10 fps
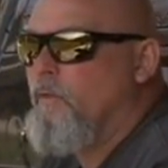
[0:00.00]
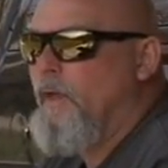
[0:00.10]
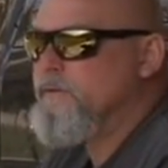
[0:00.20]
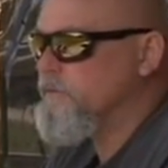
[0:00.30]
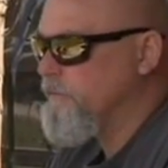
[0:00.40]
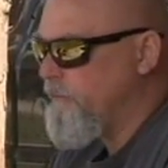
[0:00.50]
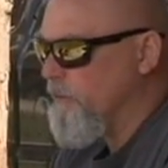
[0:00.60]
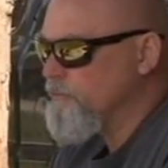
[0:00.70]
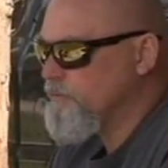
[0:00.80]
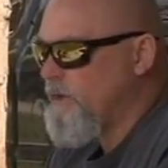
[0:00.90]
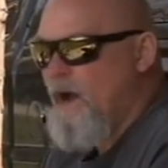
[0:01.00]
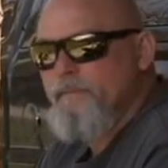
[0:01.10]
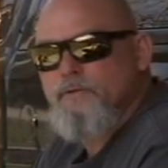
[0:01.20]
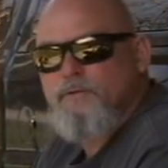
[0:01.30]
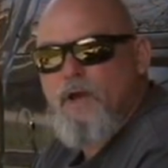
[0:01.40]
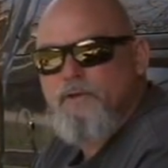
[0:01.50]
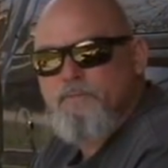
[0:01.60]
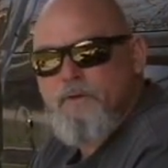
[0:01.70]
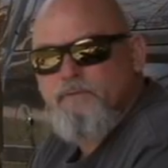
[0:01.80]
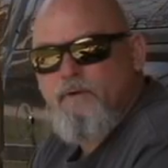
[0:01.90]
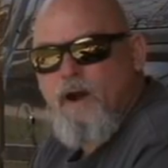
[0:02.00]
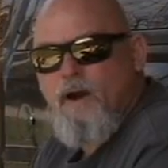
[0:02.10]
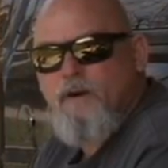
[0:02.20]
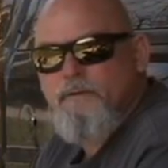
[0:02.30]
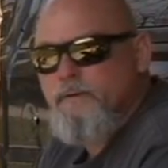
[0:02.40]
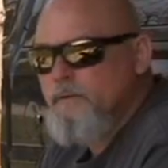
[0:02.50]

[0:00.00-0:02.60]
that's the first time this gun's been fired,